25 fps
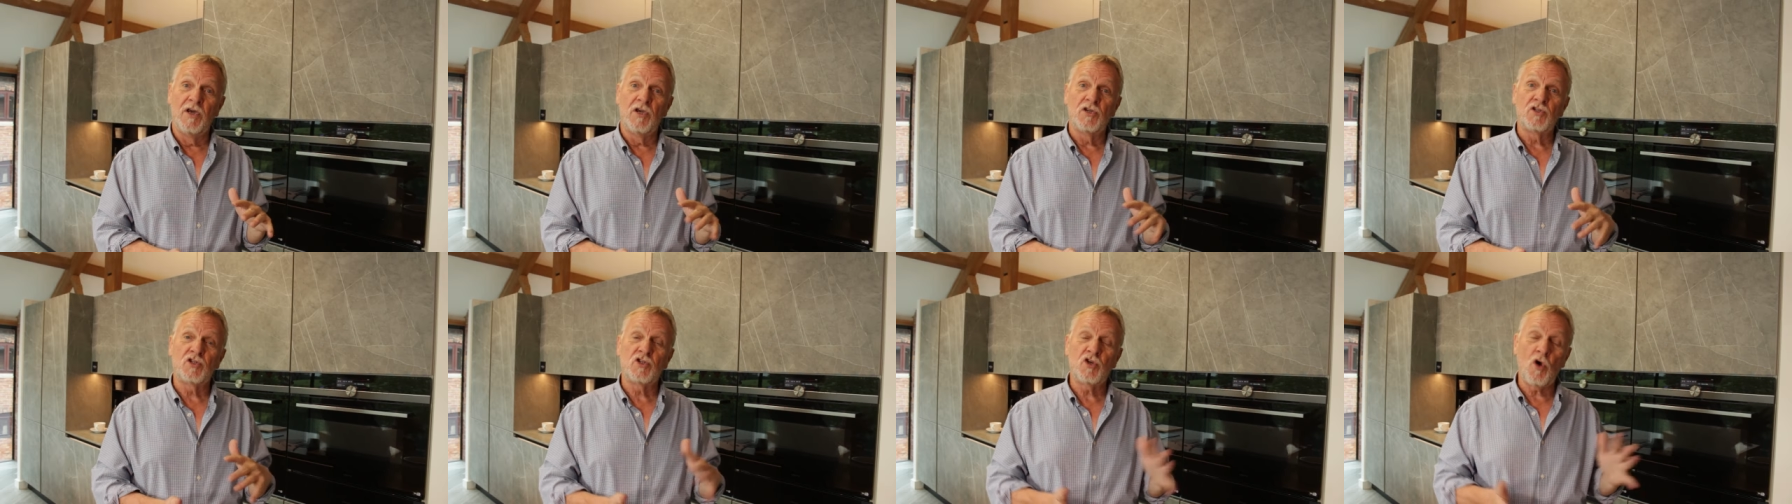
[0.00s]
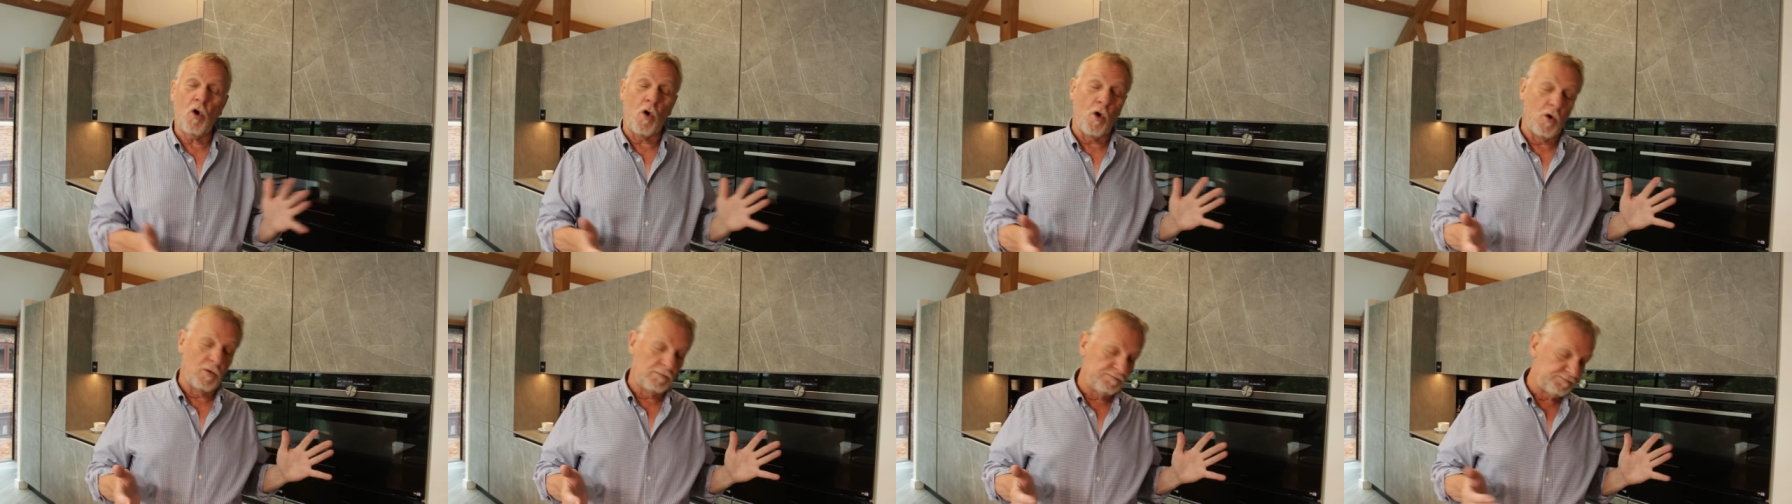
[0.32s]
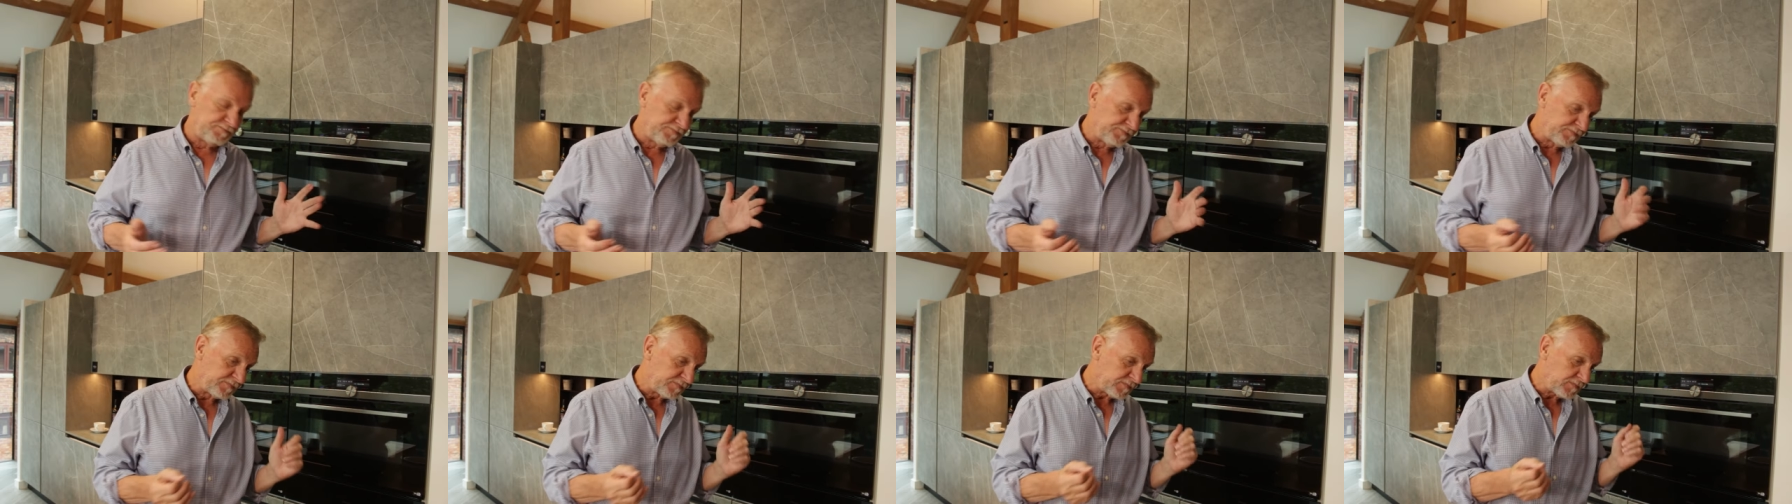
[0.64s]
So,
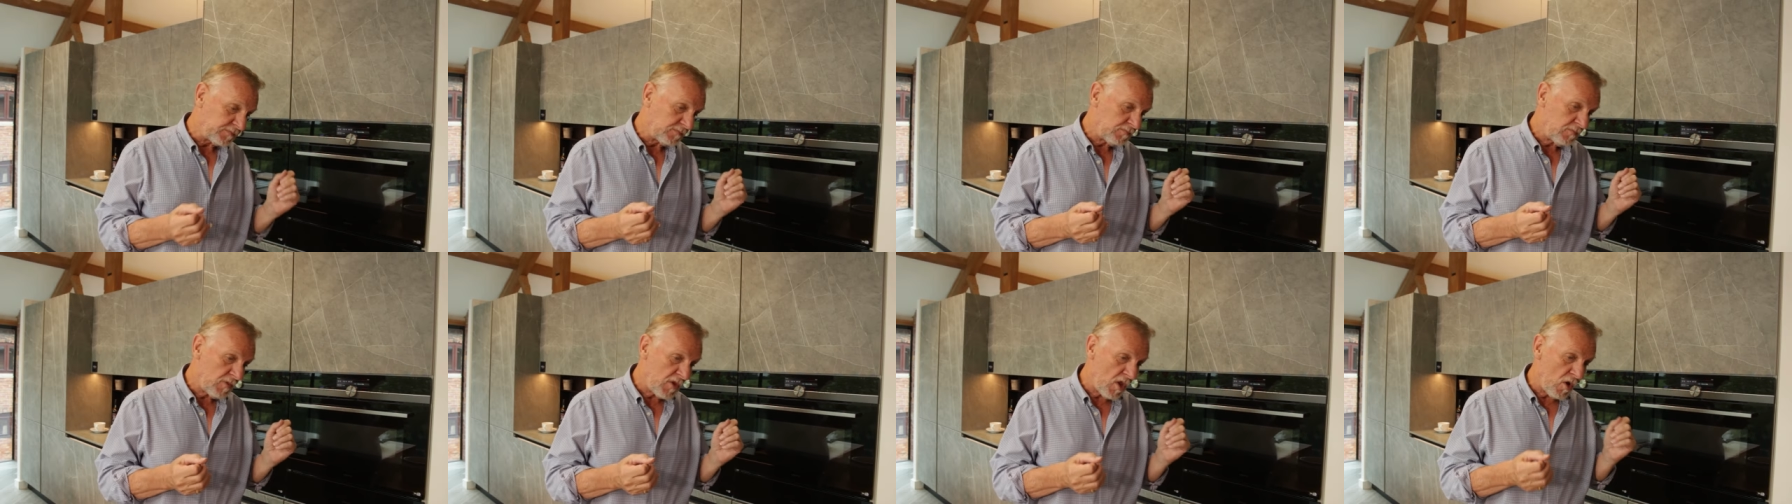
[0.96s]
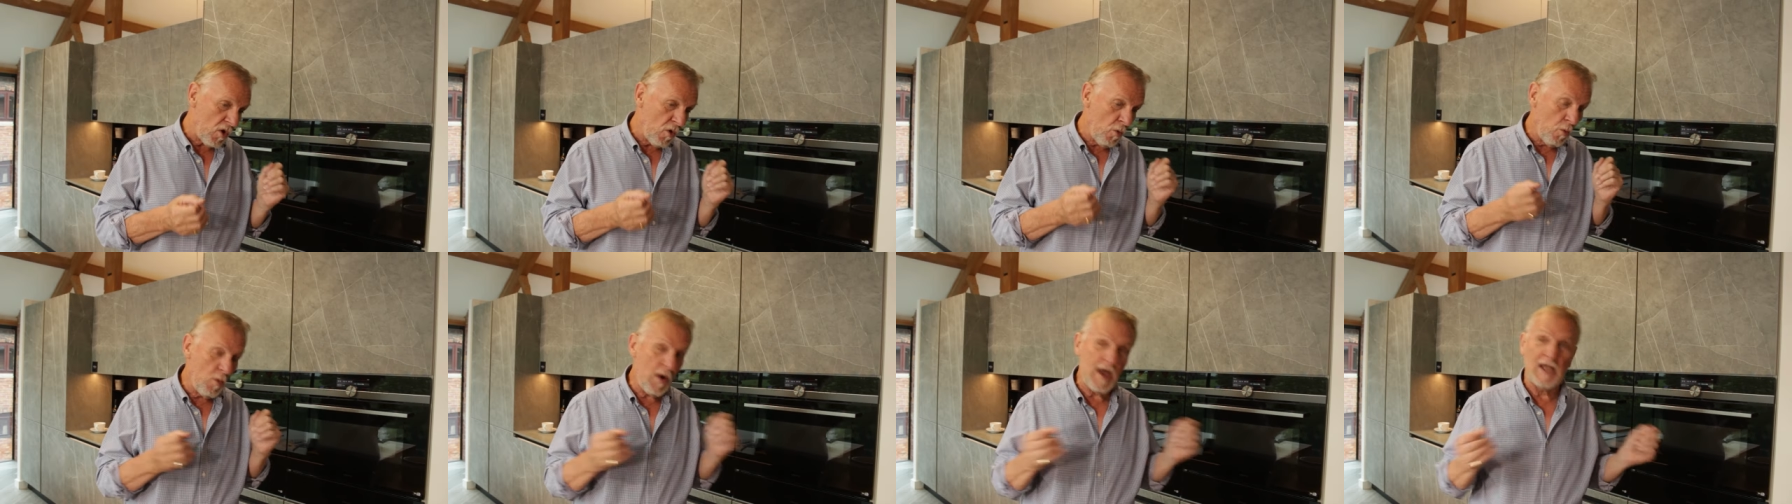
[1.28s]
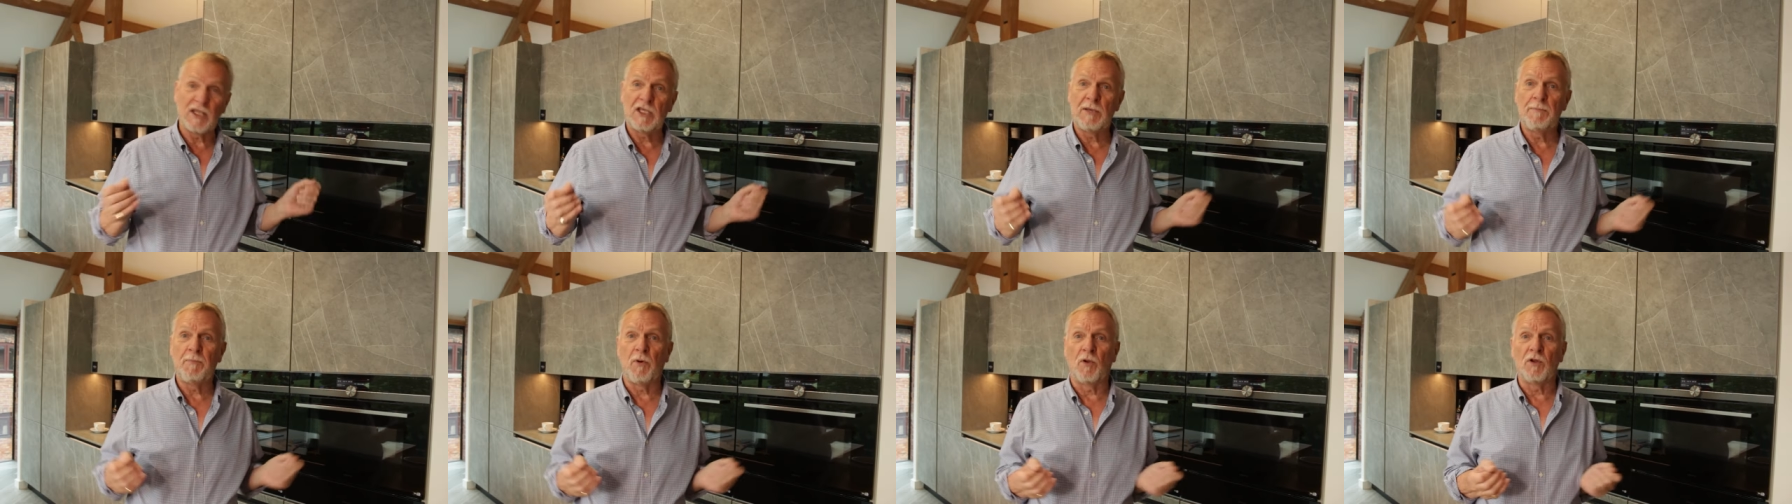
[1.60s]

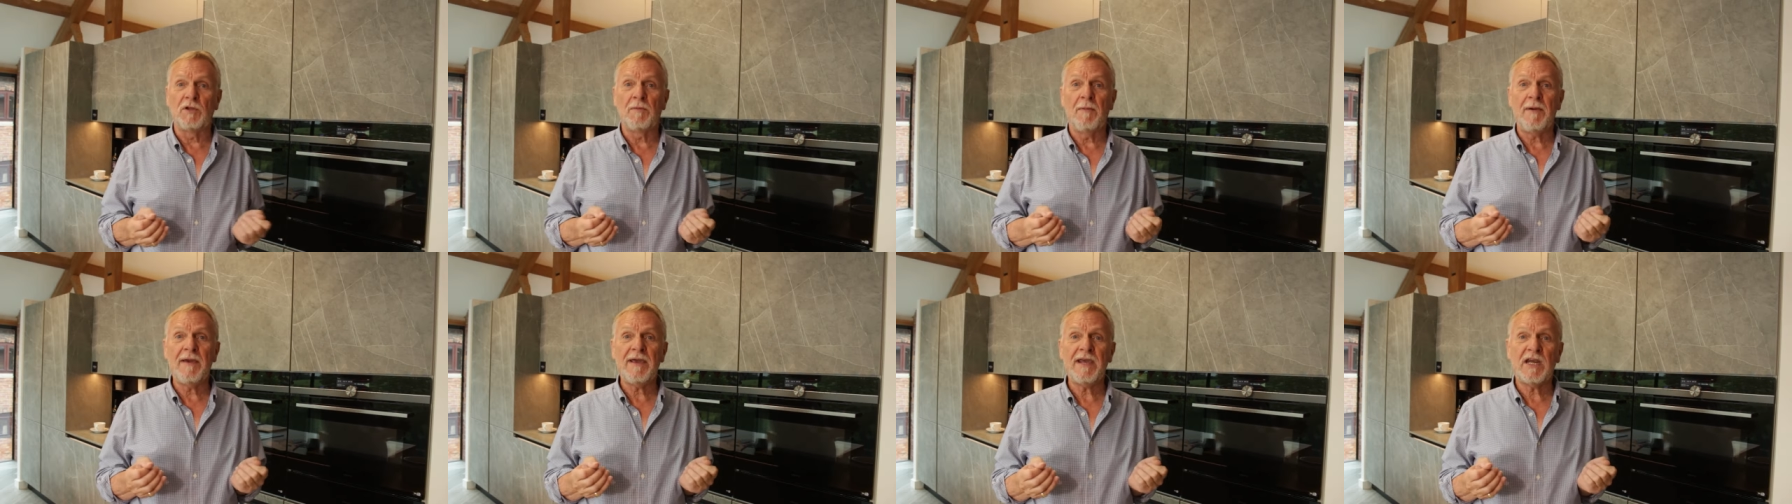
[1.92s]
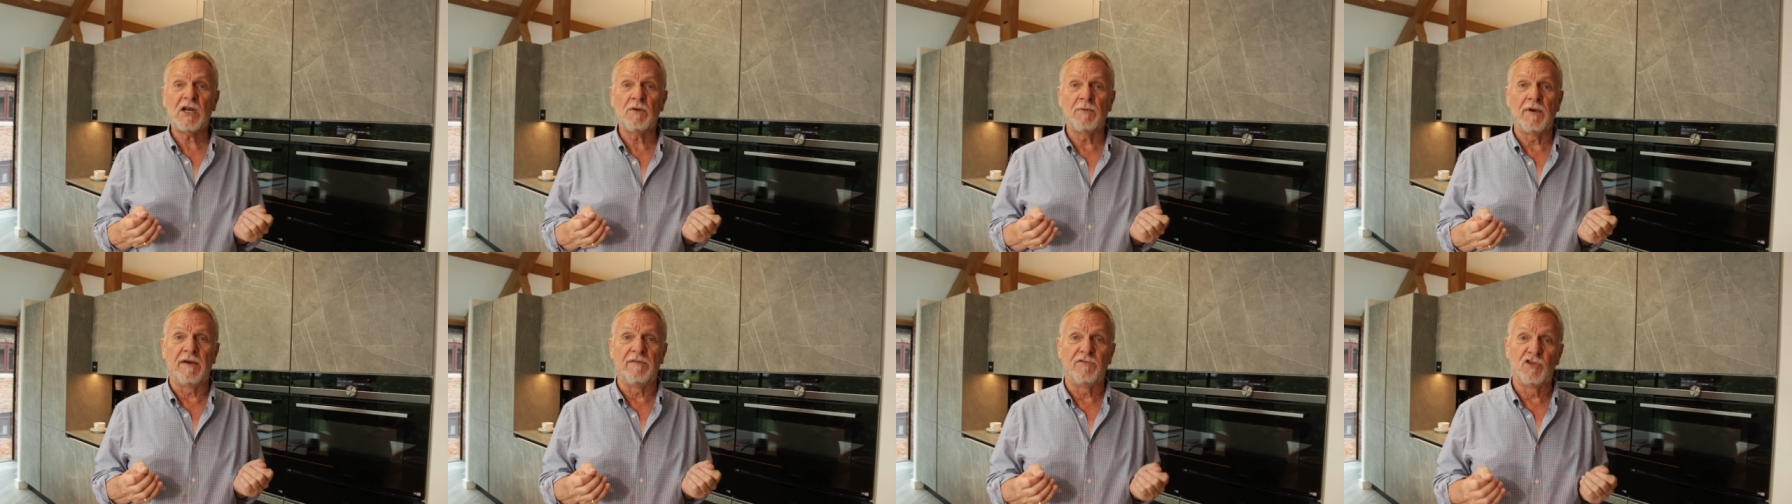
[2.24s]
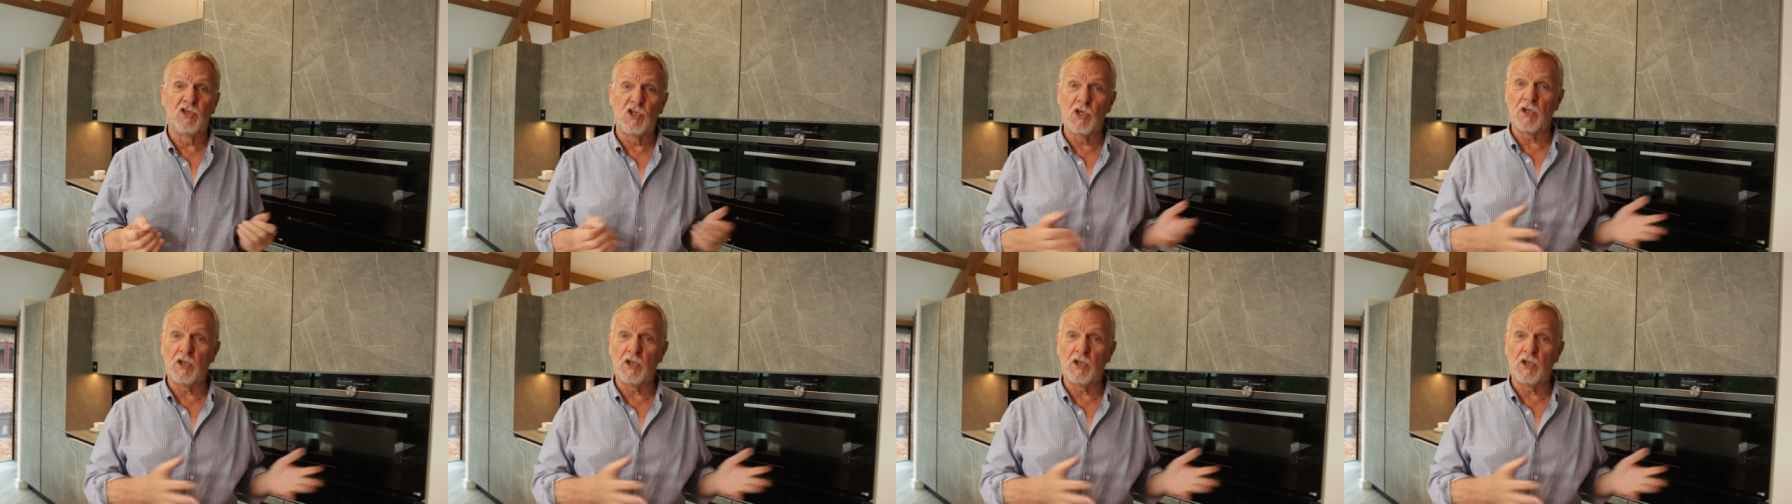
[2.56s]
where do you put the microwave?